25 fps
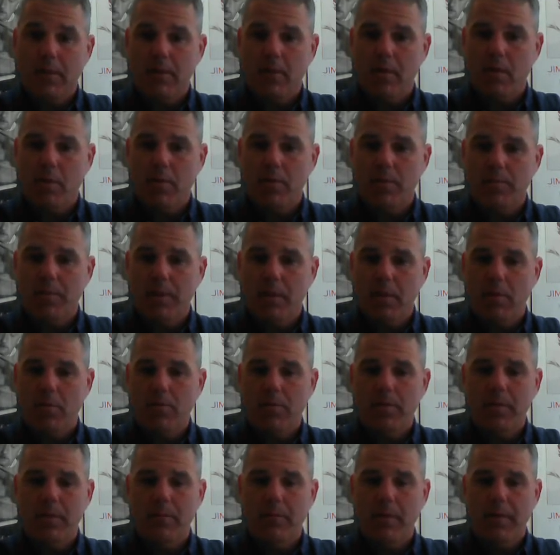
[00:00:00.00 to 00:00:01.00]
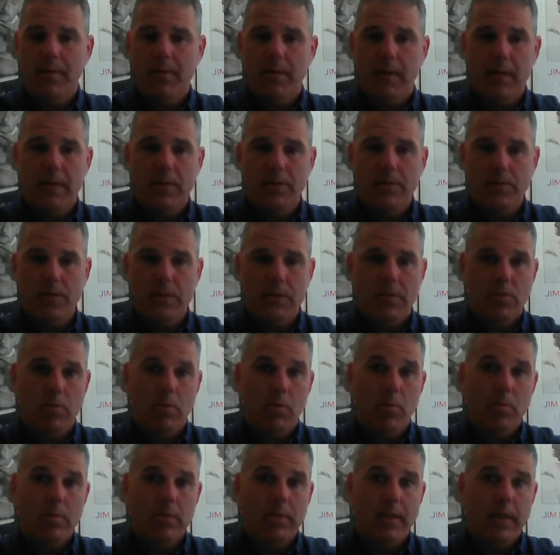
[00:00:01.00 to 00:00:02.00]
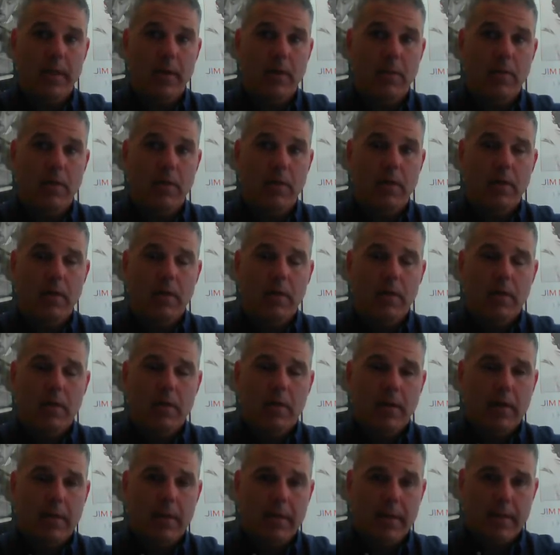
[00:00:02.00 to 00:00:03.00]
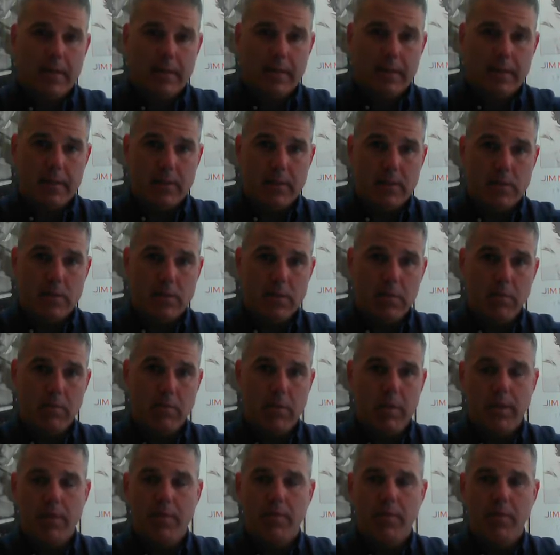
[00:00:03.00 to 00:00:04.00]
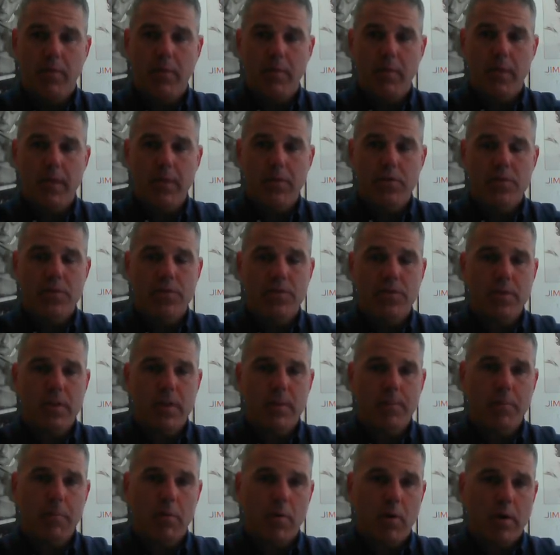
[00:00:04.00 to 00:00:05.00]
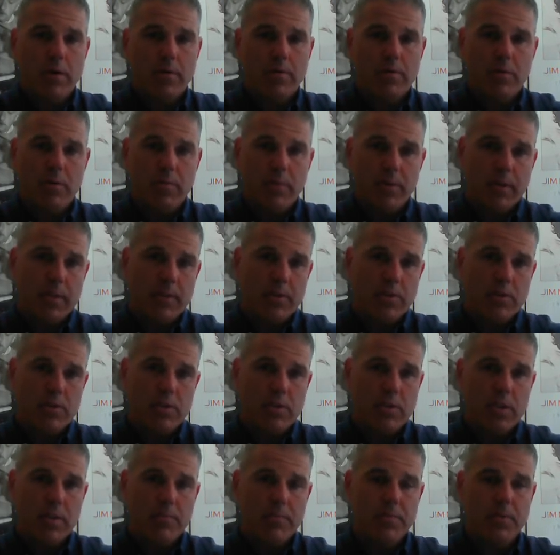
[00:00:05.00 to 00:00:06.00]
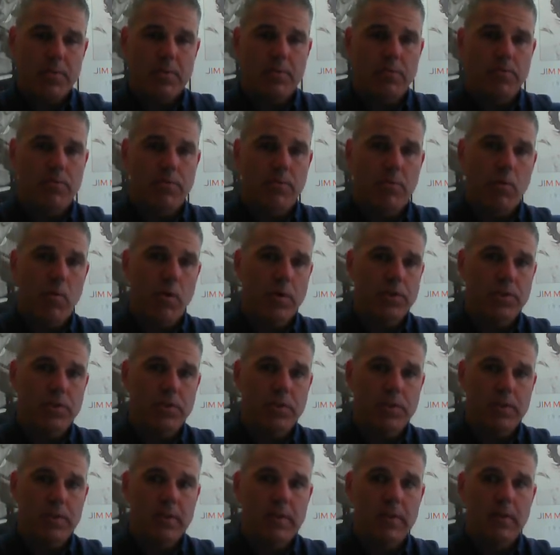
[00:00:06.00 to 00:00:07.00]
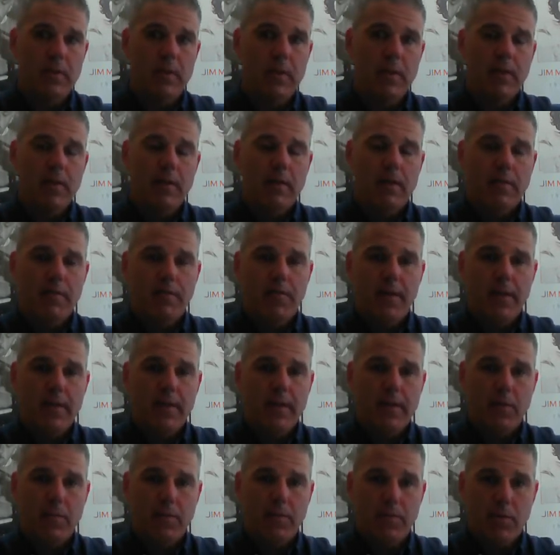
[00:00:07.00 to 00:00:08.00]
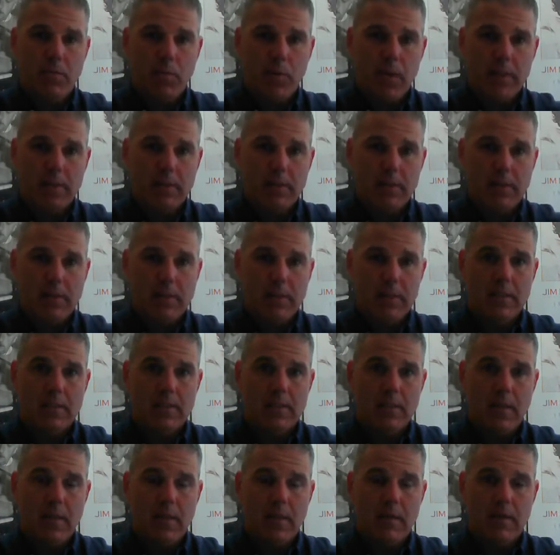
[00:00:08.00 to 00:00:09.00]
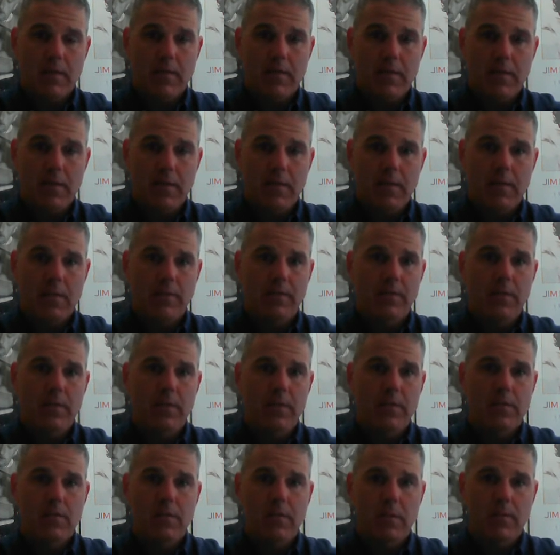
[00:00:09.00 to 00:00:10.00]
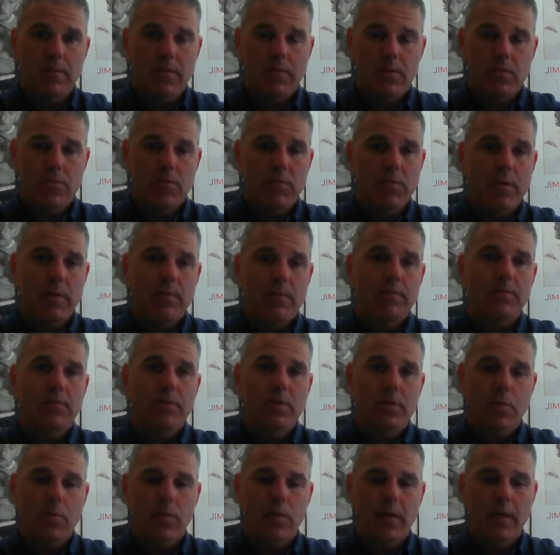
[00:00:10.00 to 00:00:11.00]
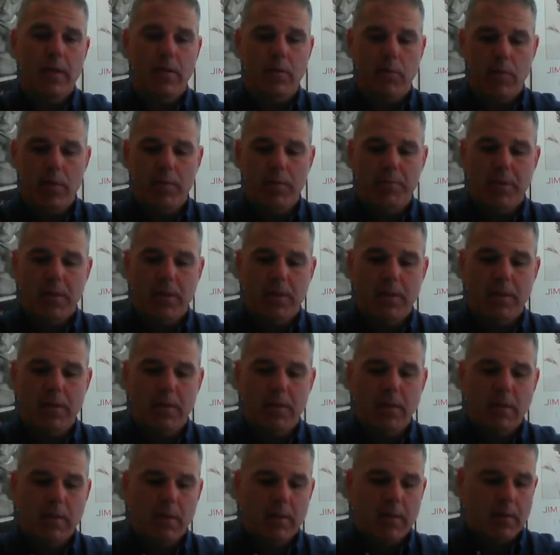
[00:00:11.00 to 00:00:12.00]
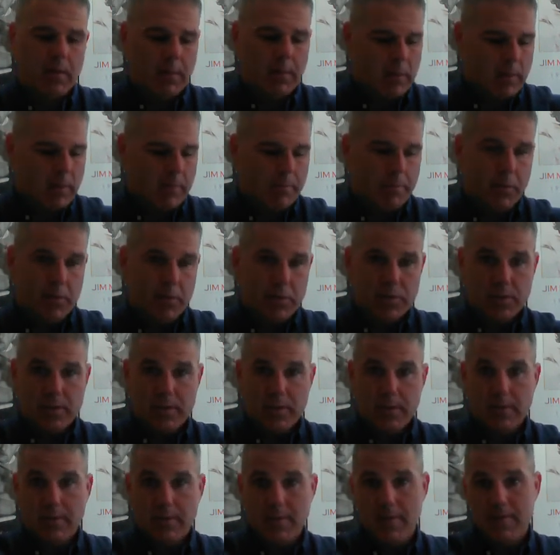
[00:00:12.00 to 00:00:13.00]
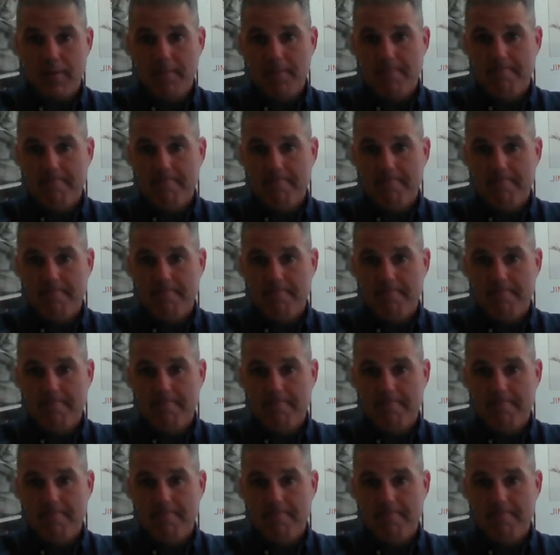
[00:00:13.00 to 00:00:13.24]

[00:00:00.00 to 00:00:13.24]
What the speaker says: The always be closing methodology is old now. It is looking for a relationship, long-term relationships through questioning, finding out what their wants and needs are, and then delivering a service to them so we get repeat purchases.